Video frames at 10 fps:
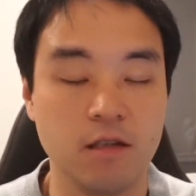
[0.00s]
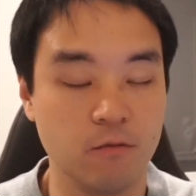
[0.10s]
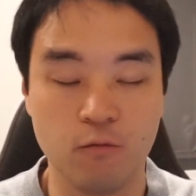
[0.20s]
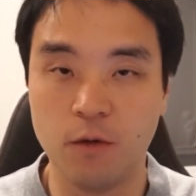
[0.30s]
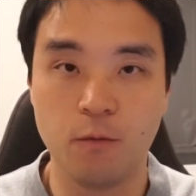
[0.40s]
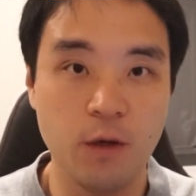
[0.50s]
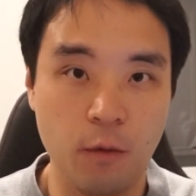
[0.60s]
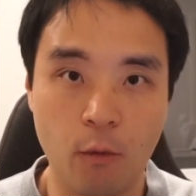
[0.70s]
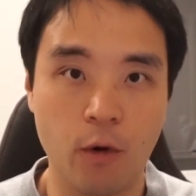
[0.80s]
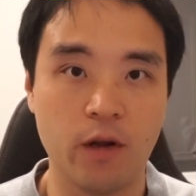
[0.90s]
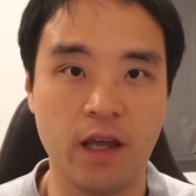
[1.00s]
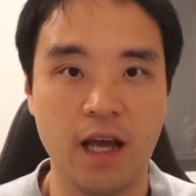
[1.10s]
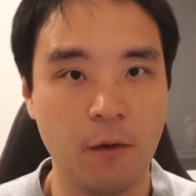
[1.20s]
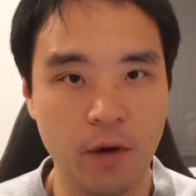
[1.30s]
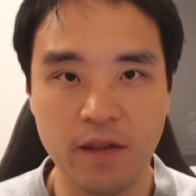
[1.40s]
When we were working,
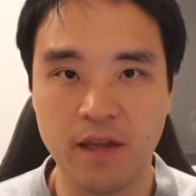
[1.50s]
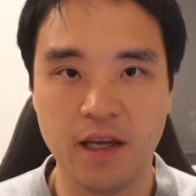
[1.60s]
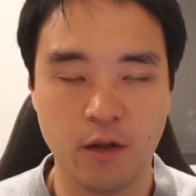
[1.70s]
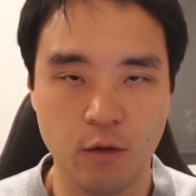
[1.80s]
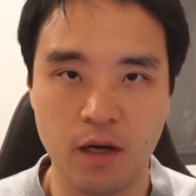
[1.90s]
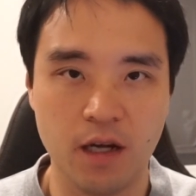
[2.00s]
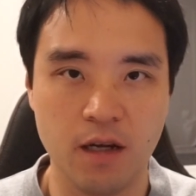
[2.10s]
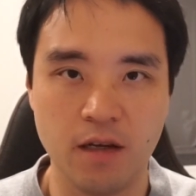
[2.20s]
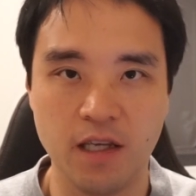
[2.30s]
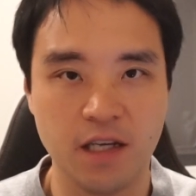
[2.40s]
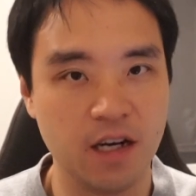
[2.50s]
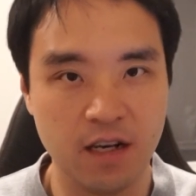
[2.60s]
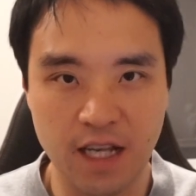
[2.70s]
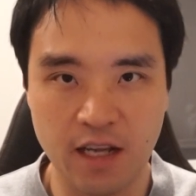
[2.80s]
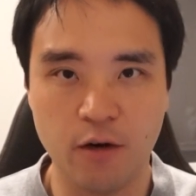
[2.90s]
and one day, he got a
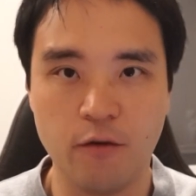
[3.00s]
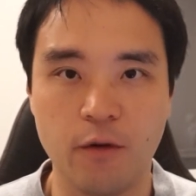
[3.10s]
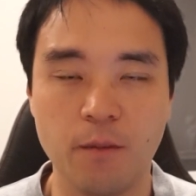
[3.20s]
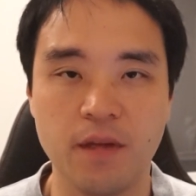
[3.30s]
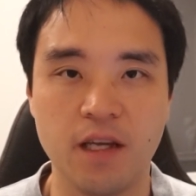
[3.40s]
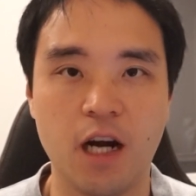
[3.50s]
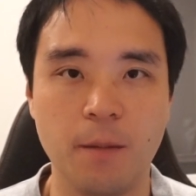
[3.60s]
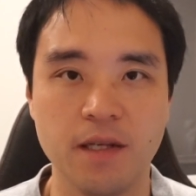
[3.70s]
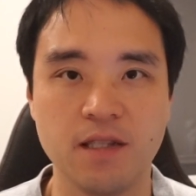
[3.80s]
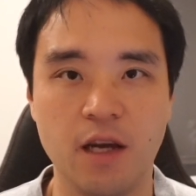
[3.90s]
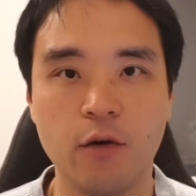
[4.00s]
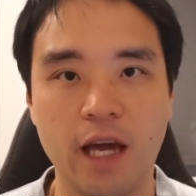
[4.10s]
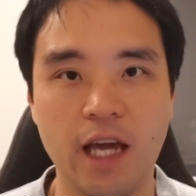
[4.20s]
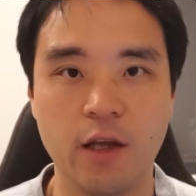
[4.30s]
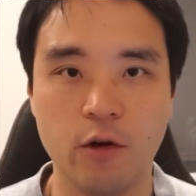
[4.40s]
letter from the army and say,
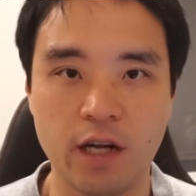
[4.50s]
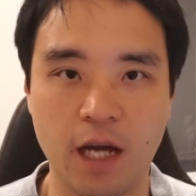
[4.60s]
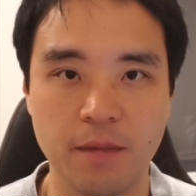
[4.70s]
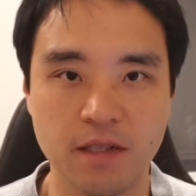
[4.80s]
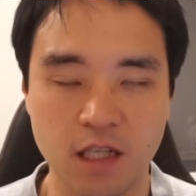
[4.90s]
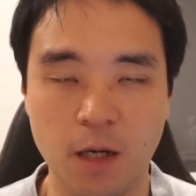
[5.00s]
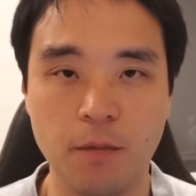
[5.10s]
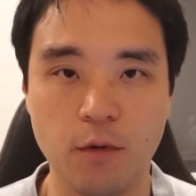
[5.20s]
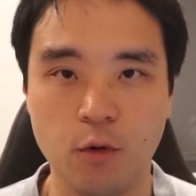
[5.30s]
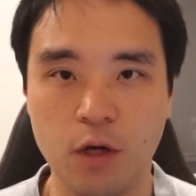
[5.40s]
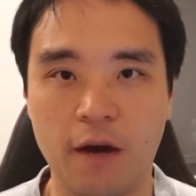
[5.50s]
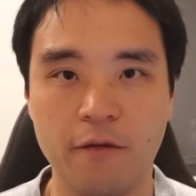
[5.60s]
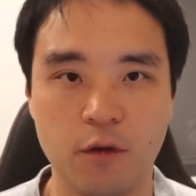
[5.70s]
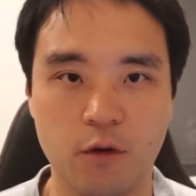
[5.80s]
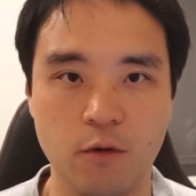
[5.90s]
okay, your time is up, you have
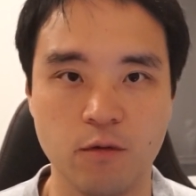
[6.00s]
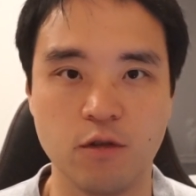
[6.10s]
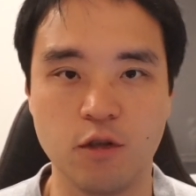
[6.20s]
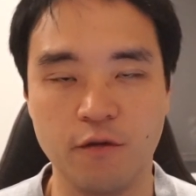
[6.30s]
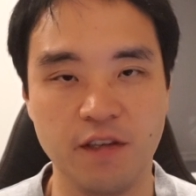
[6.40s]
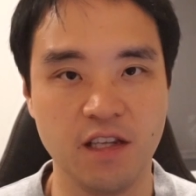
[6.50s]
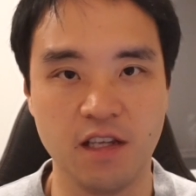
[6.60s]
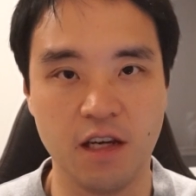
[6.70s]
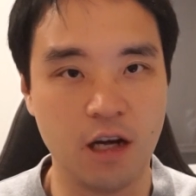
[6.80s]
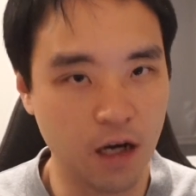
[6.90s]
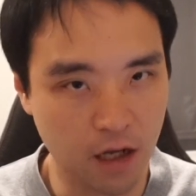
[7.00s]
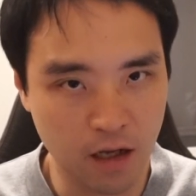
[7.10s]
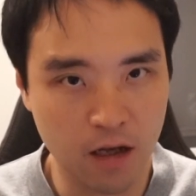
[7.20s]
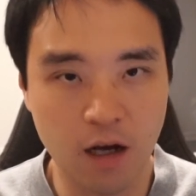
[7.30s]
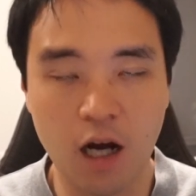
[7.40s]
to go serve in the
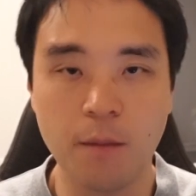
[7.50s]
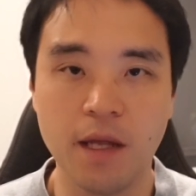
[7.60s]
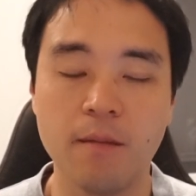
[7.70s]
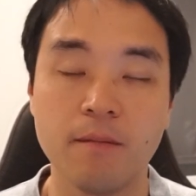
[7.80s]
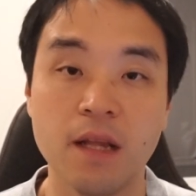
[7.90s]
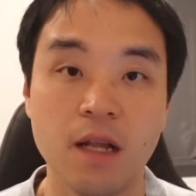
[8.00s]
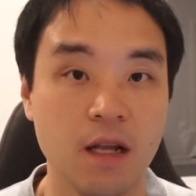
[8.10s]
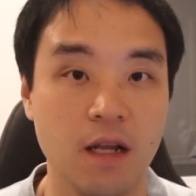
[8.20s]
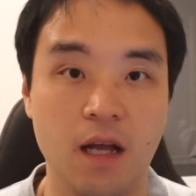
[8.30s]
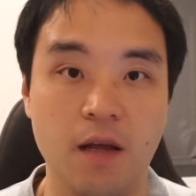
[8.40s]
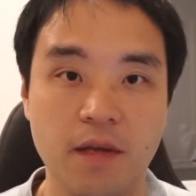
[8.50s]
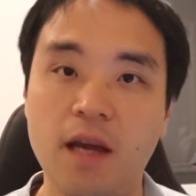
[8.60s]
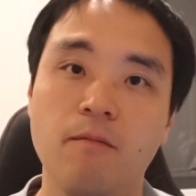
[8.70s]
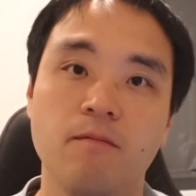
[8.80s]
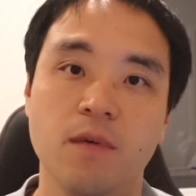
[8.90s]
army. And
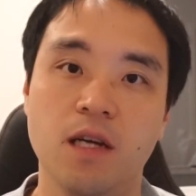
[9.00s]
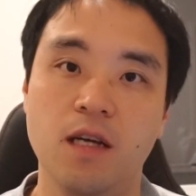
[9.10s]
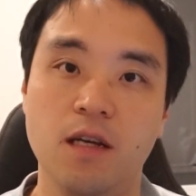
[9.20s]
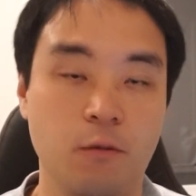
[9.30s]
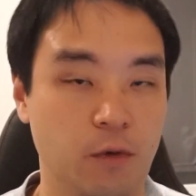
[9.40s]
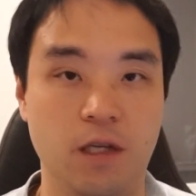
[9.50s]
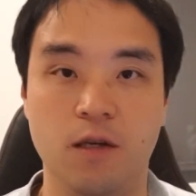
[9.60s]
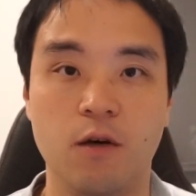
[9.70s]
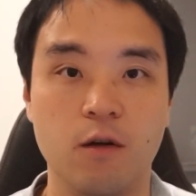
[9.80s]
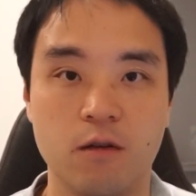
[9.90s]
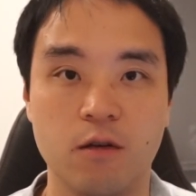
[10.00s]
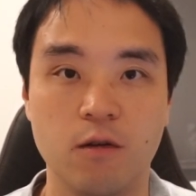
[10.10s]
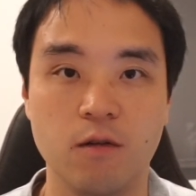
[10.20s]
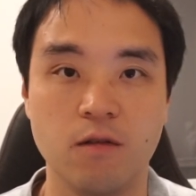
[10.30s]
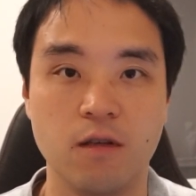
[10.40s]
yeah, we all
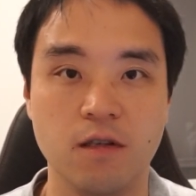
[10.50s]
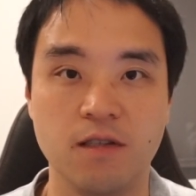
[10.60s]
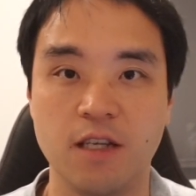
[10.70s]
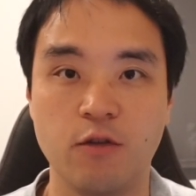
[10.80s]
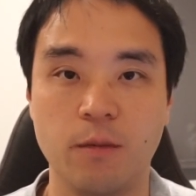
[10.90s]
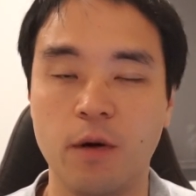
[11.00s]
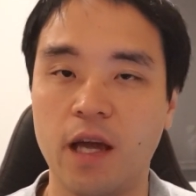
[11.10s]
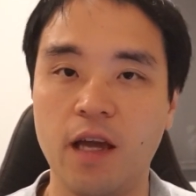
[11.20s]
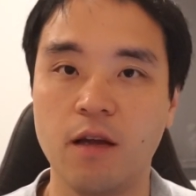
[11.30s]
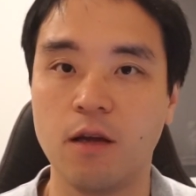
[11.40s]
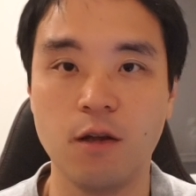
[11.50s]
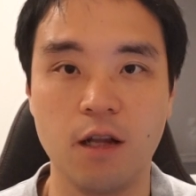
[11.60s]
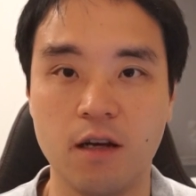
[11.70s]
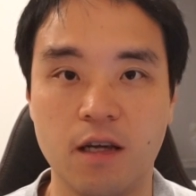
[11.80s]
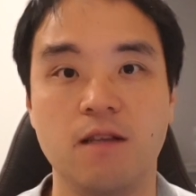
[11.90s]
said to him, okay, good
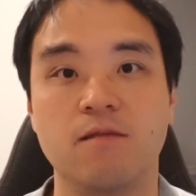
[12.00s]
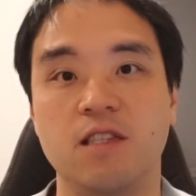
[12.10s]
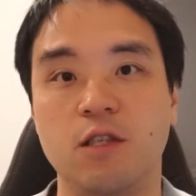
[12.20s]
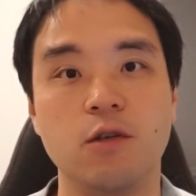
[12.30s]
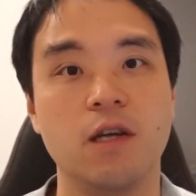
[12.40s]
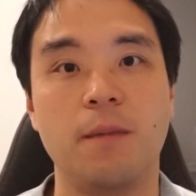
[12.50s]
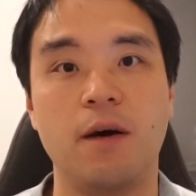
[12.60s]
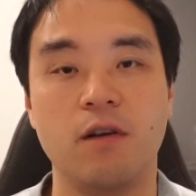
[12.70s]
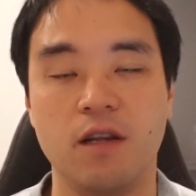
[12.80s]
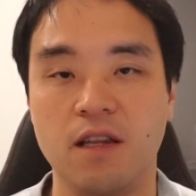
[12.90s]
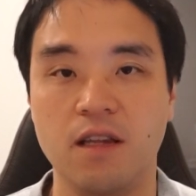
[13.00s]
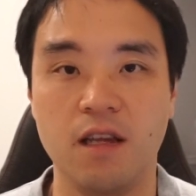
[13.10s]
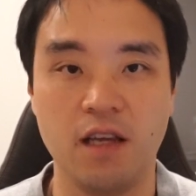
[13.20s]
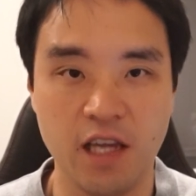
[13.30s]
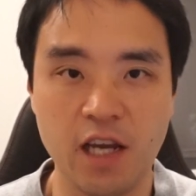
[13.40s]
luck and see you about in
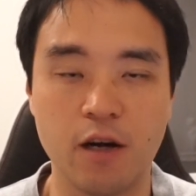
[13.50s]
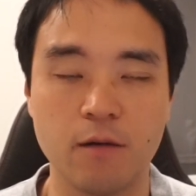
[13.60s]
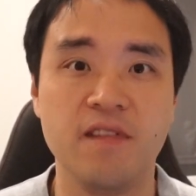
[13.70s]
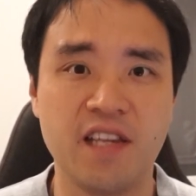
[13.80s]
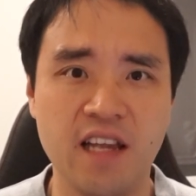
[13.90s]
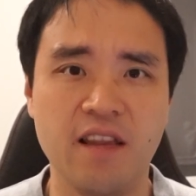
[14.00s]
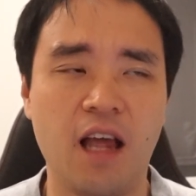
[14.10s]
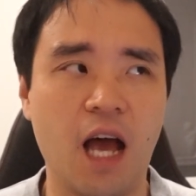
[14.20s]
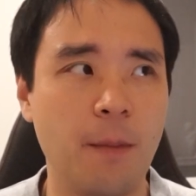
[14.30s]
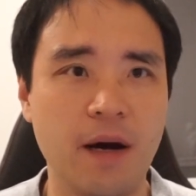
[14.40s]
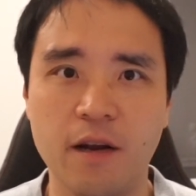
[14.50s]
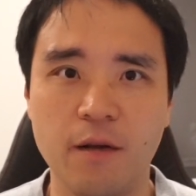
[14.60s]
a year. Then about